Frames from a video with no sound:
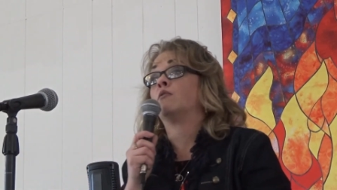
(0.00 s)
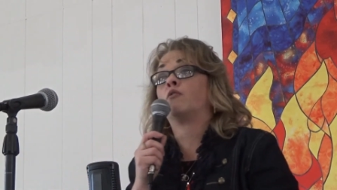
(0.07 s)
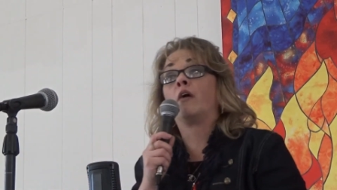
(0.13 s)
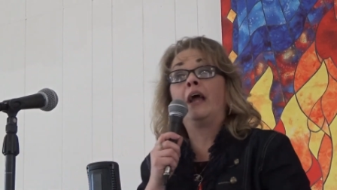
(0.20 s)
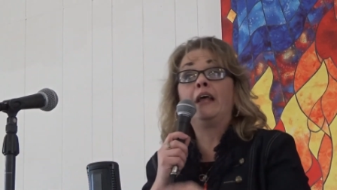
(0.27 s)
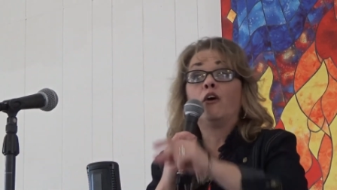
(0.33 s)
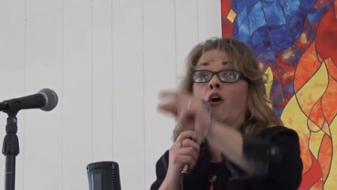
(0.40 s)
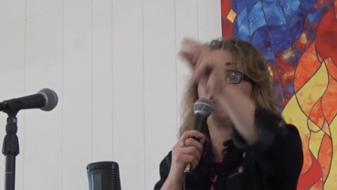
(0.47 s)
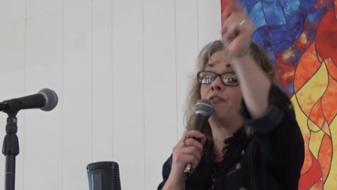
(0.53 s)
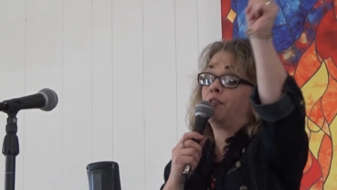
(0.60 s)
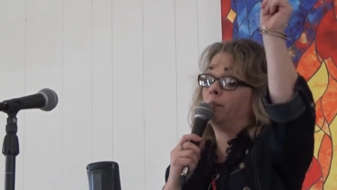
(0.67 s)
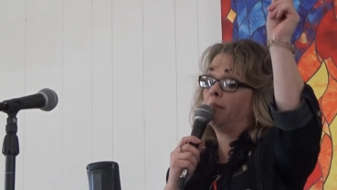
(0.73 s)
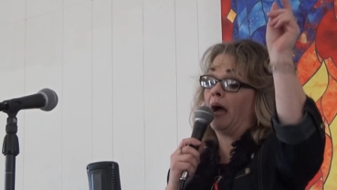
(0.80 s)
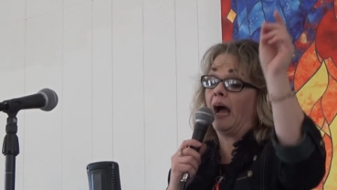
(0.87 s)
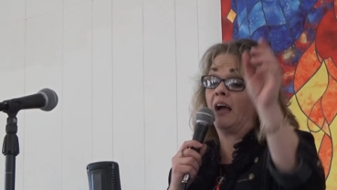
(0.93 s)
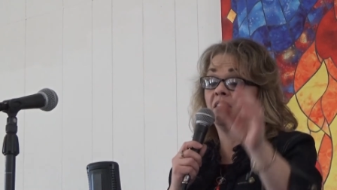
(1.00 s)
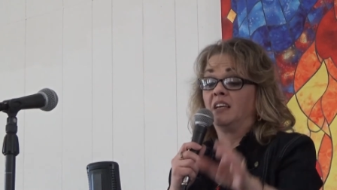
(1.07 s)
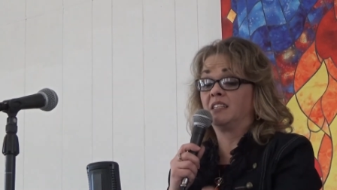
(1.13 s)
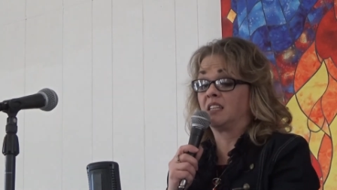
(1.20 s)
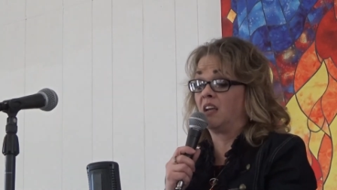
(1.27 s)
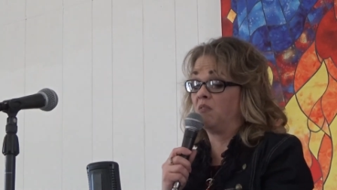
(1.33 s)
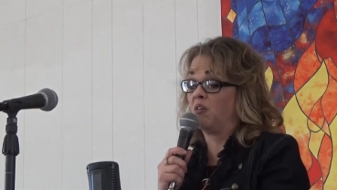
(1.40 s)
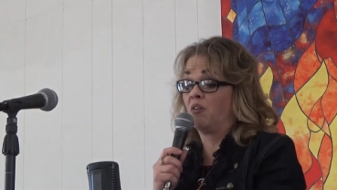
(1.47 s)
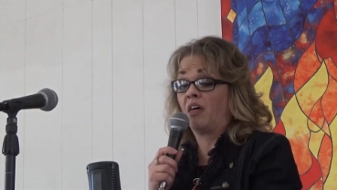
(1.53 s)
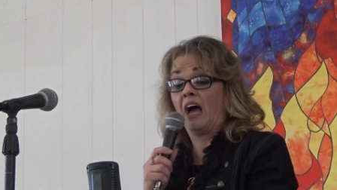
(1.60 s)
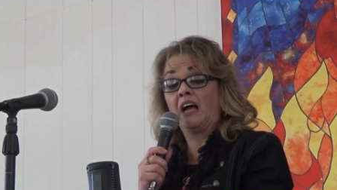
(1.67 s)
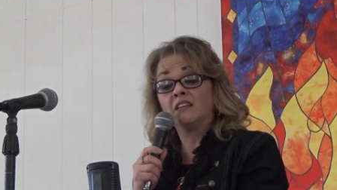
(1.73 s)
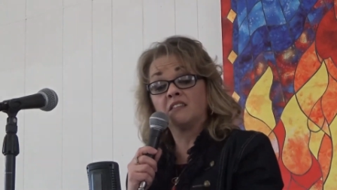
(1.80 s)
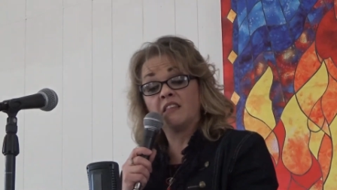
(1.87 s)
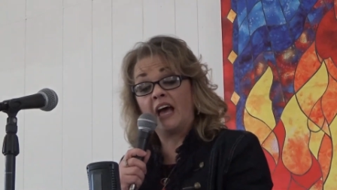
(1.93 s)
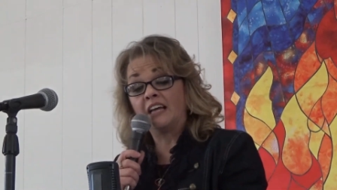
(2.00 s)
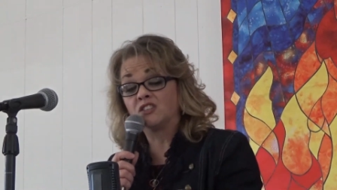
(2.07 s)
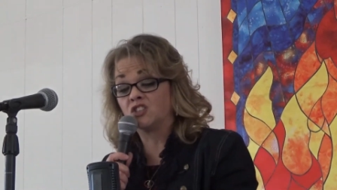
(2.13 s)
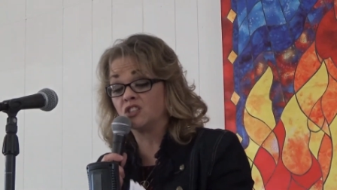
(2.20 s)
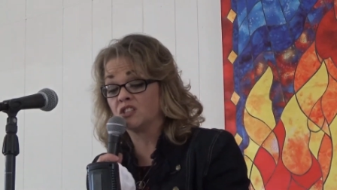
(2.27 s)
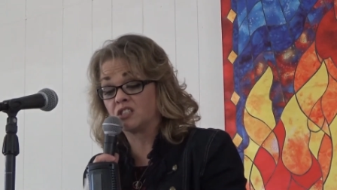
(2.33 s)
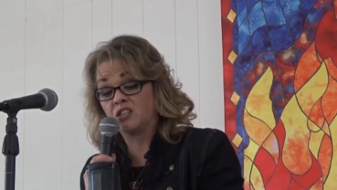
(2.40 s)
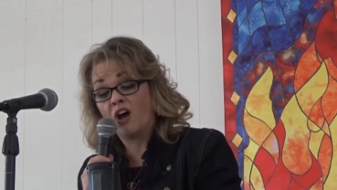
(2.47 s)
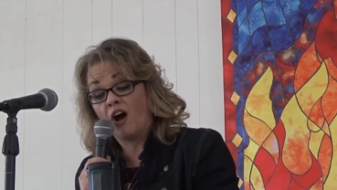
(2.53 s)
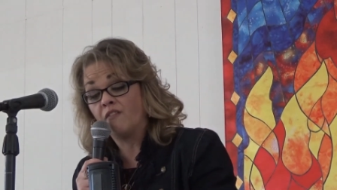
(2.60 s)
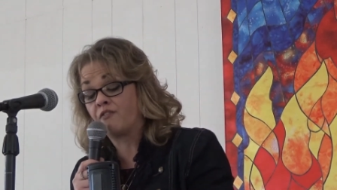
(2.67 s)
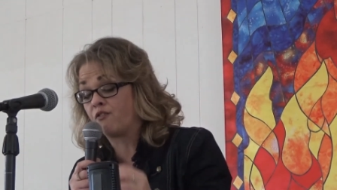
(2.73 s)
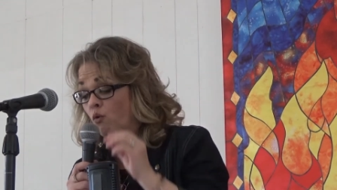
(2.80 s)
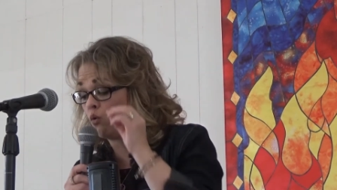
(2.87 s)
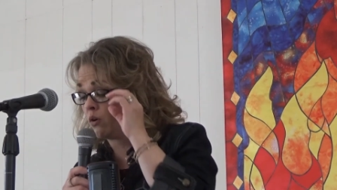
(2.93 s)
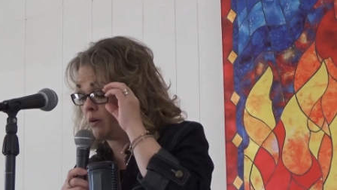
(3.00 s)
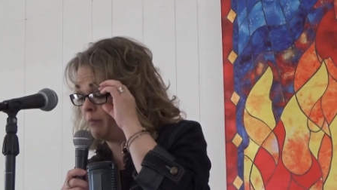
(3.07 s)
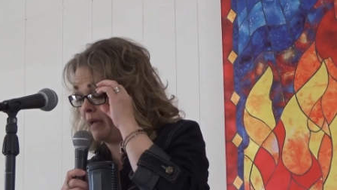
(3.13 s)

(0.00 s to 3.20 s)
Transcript: right off the bat, they say, well, that, that's just not for